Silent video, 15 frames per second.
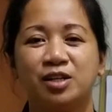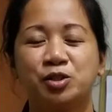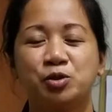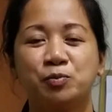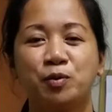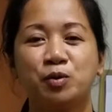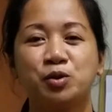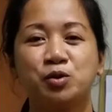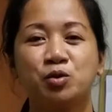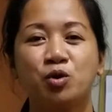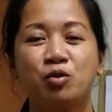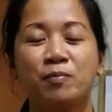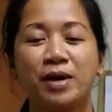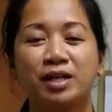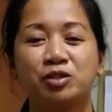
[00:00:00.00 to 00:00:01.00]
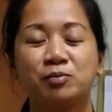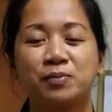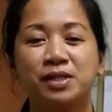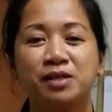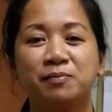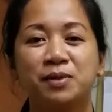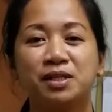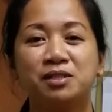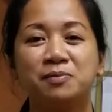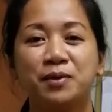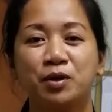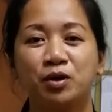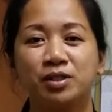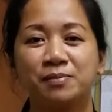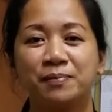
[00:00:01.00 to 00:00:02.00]
I'm supposed to go back to Philippines
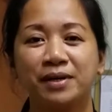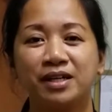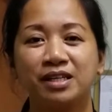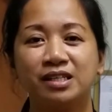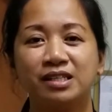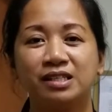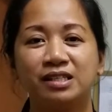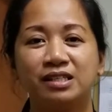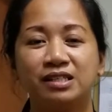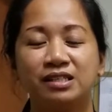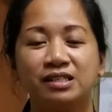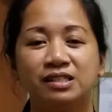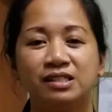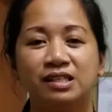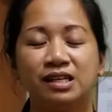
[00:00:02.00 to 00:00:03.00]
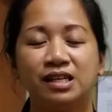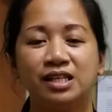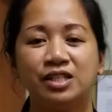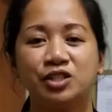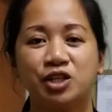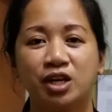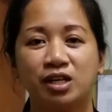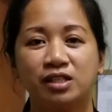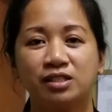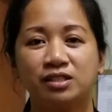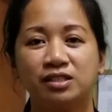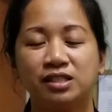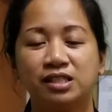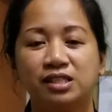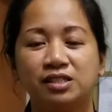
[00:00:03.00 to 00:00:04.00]
because my
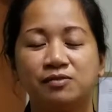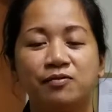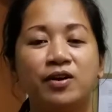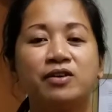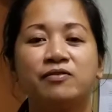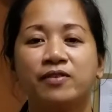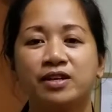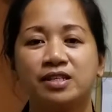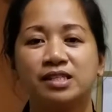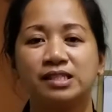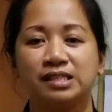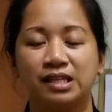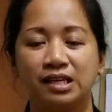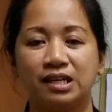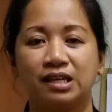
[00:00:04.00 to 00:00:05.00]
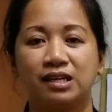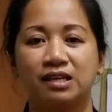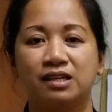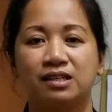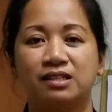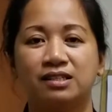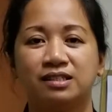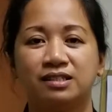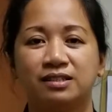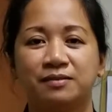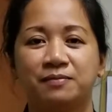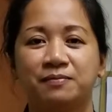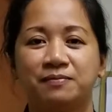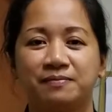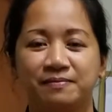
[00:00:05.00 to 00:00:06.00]
child is very, very sick. Oh, I
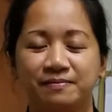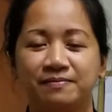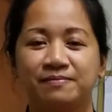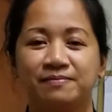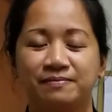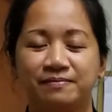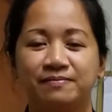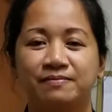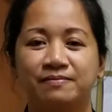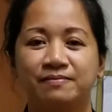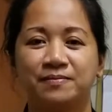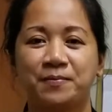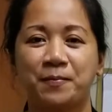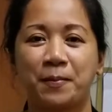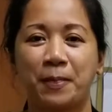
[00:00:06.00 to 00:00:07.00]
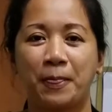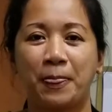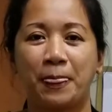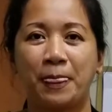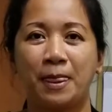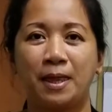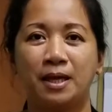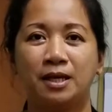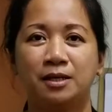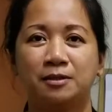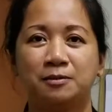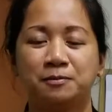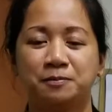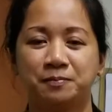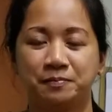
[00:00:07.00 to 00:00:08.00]
see. On that
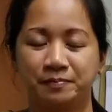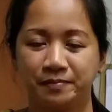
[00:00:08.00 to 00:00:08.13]
moment,